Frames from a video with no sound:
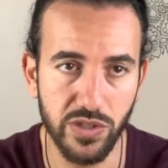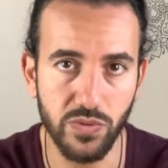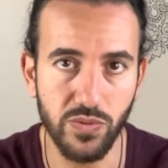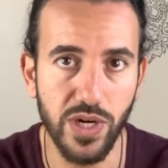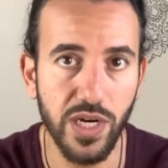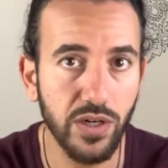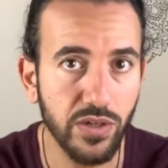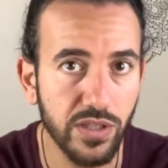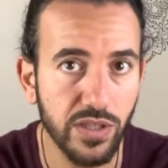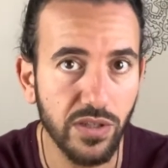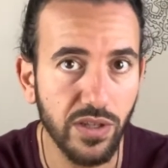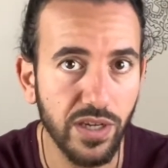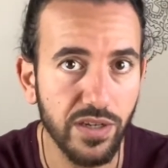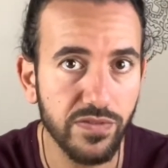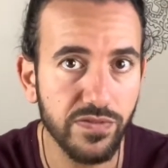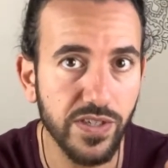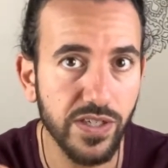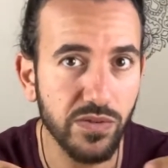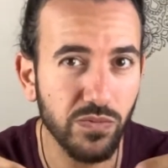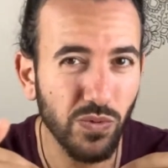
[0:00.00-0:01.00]
are in life
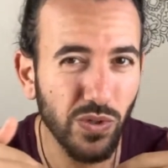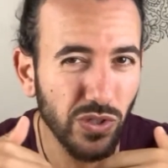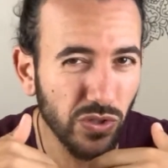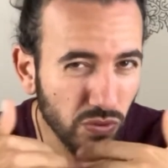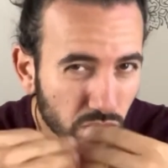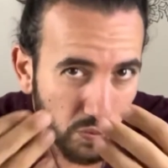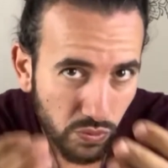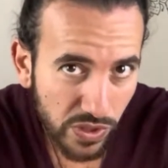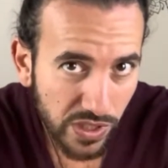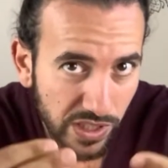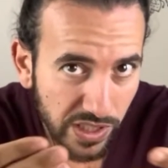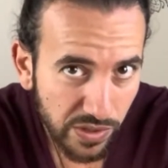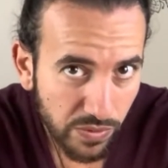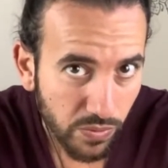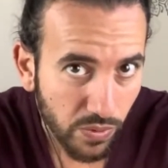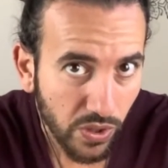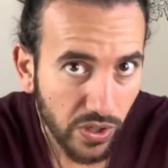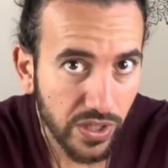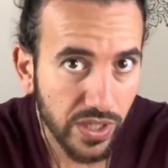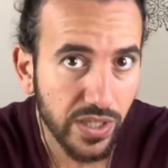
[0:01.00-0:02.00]
and what you really
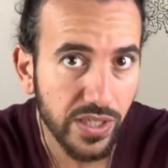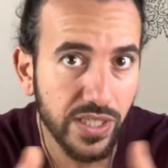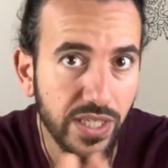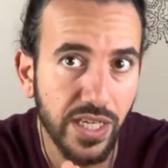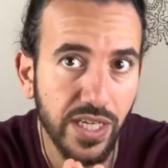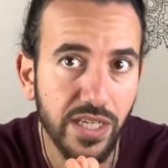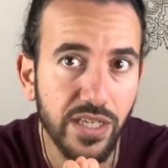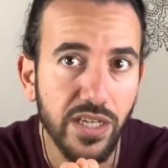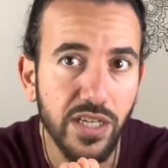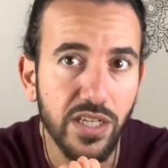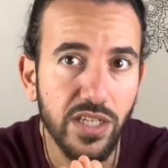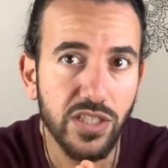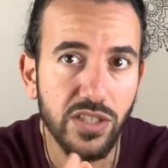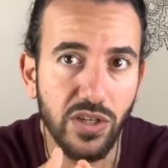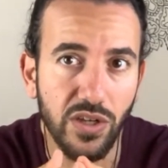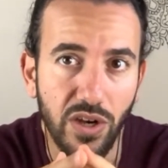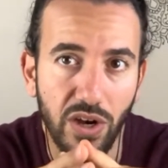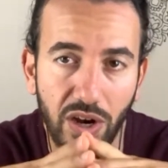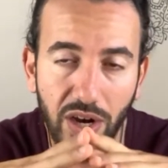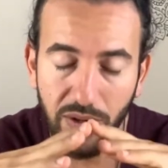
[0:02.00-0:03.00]
want, okay?
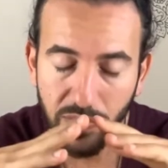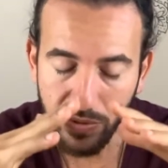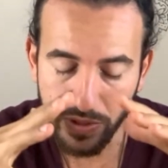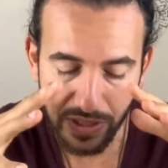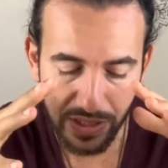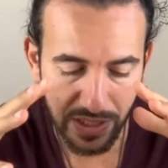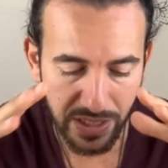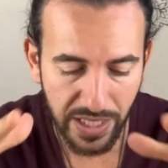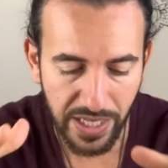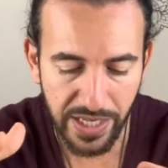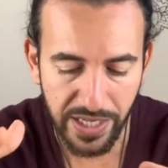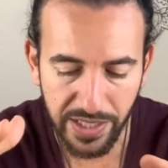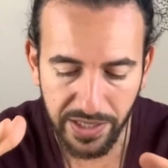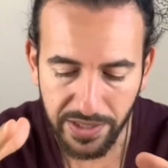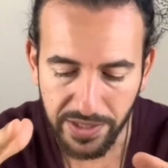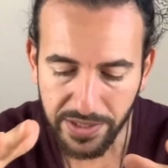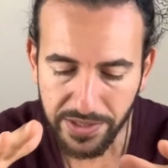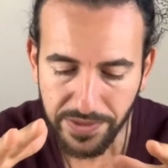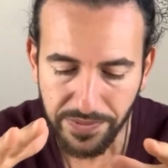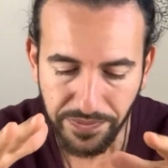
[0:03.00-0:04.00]
I would say
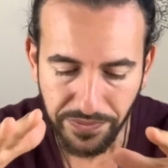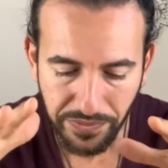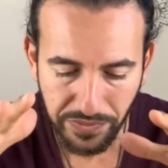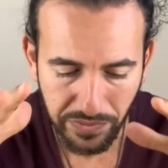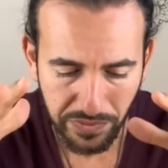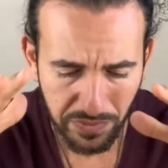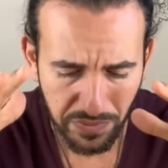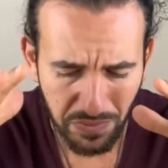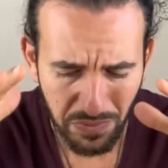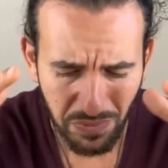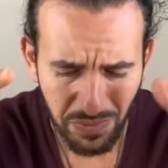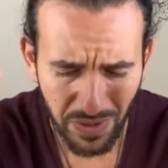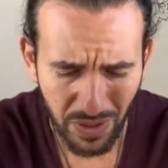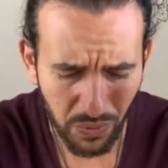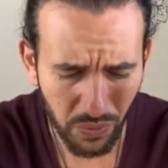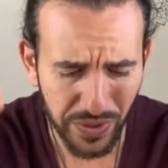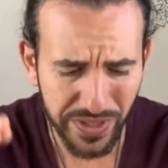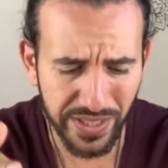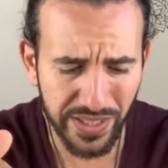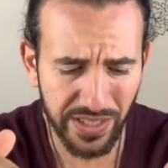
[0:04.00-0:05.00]

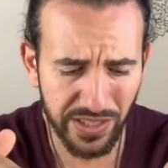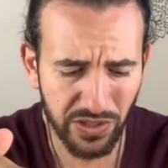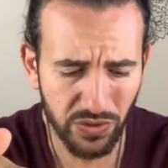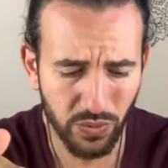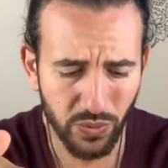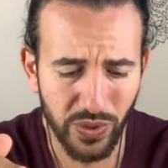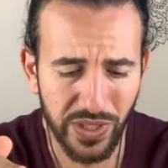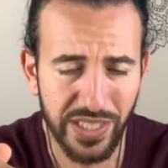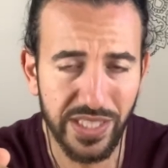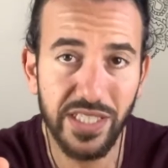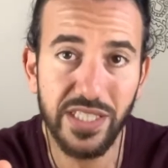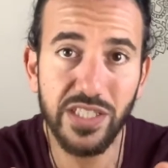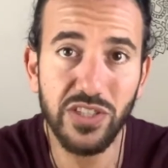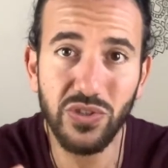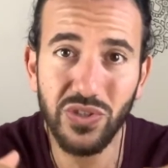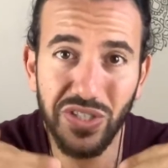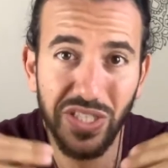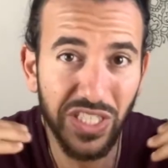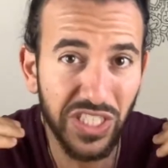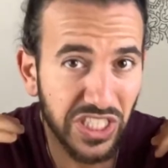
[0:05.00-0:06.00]
with this week, you're
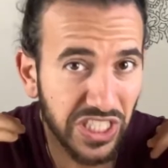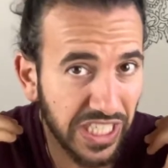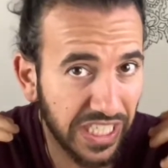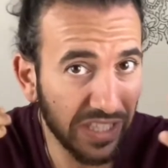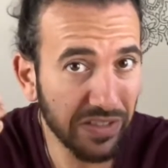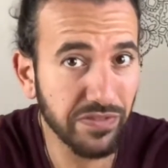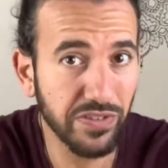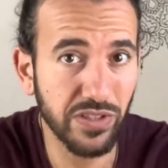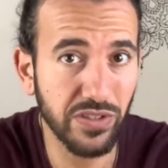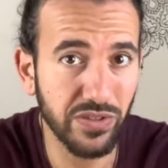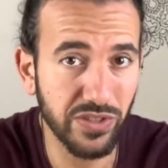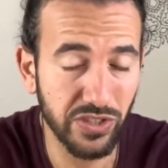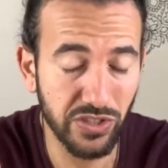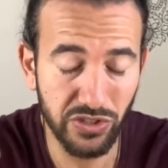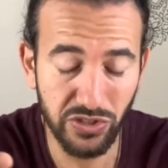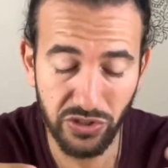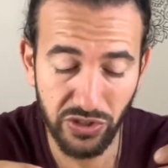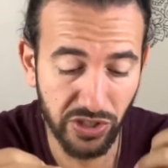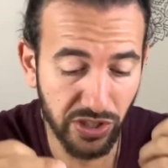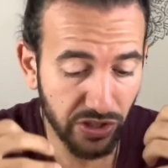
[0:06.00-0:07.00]
going to achieve a lot. You're
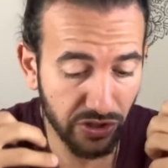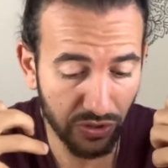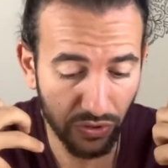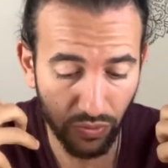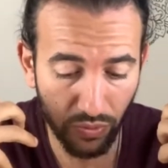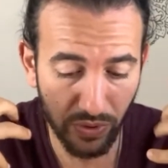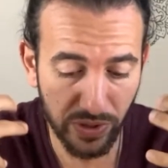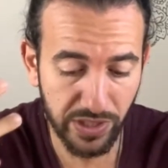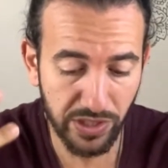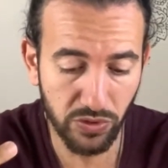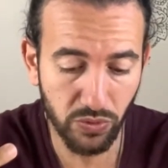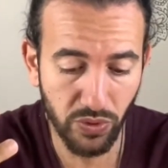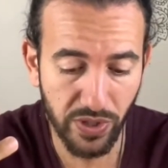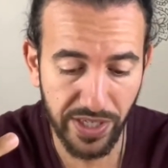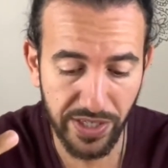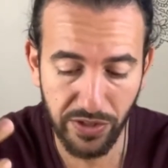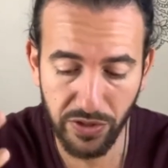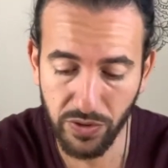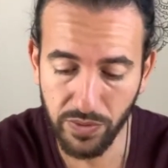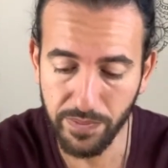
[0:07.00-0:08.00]
going to do really great
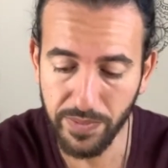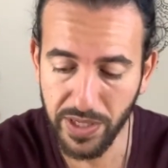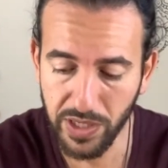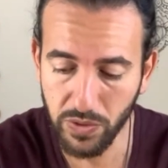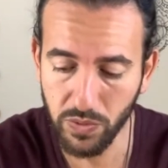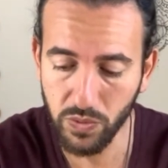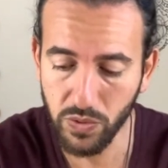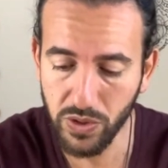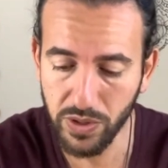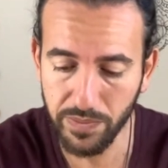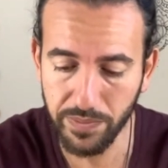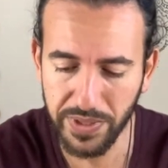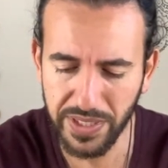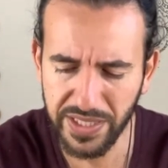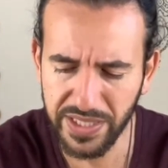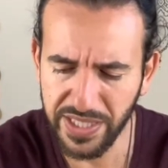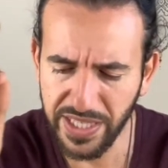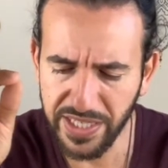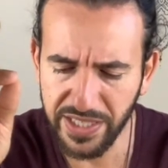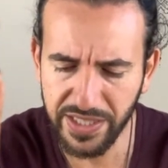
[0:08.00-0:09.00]
no matter what. But at
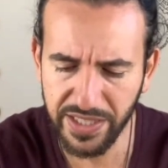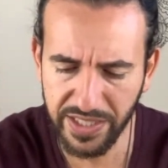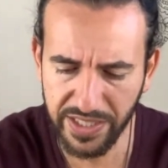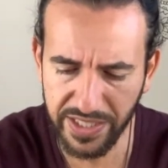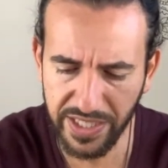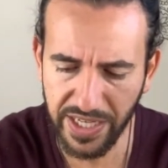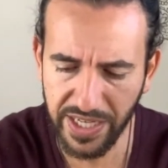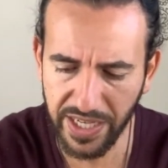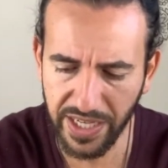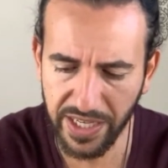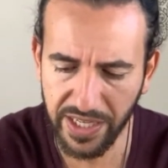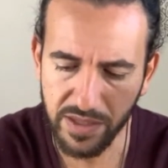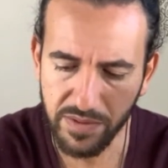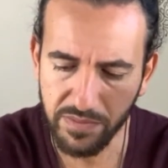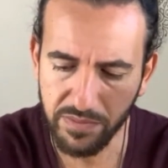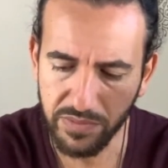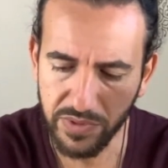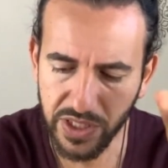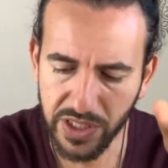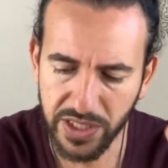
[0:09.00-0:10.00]
the end of the day,
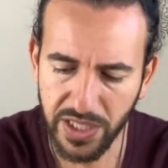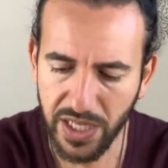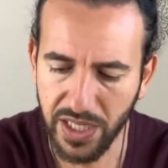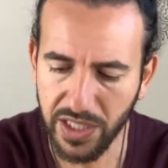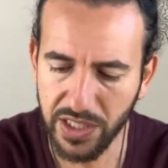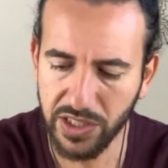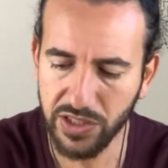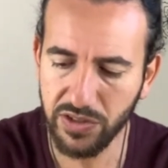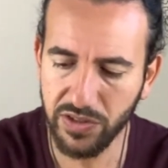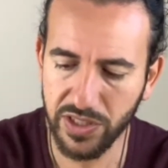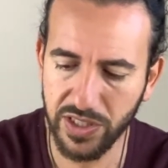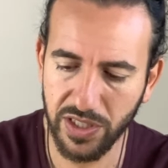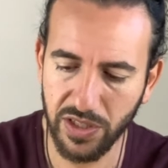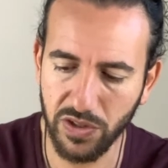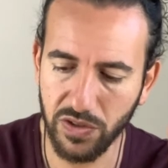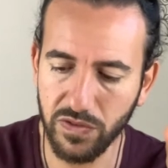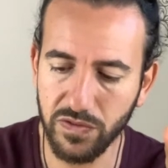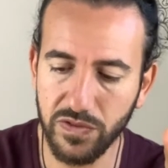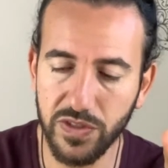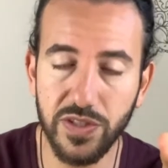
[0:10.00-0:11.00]
just ask
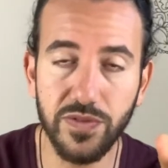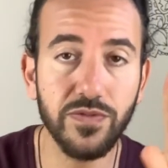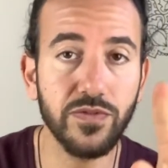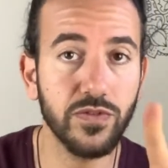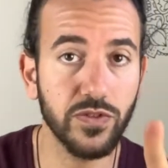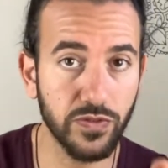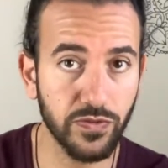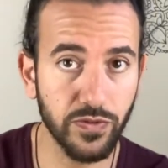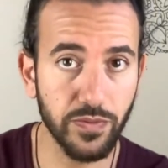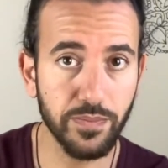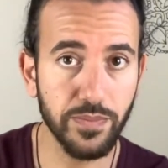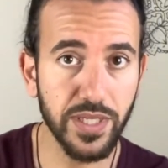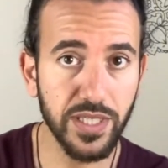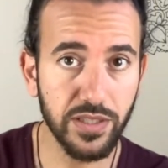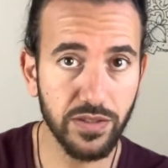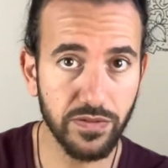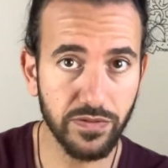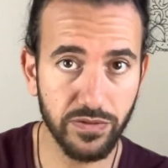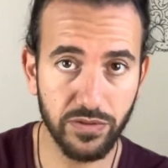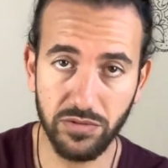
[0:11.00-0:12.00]
yourselves, because for many
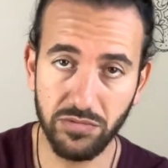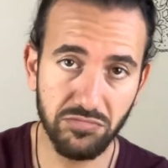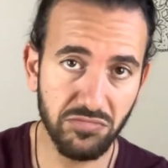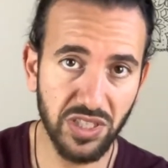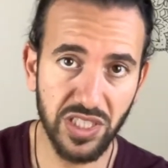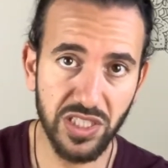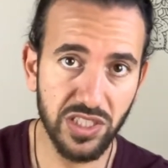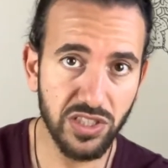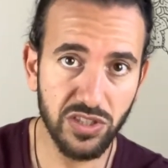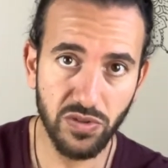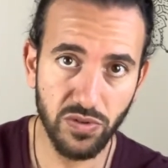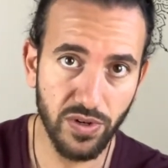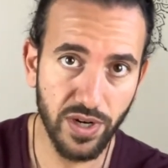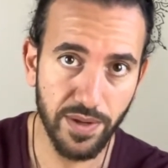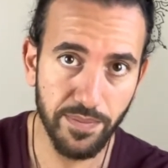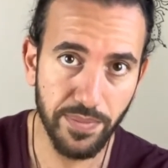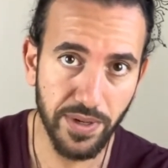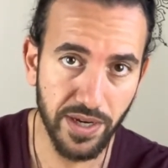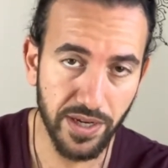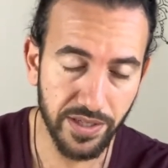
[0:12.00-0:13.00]
of you, it is the right
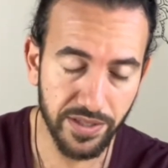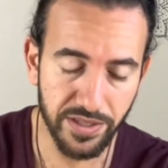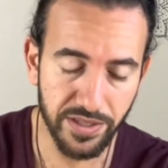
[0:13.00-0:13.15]
path.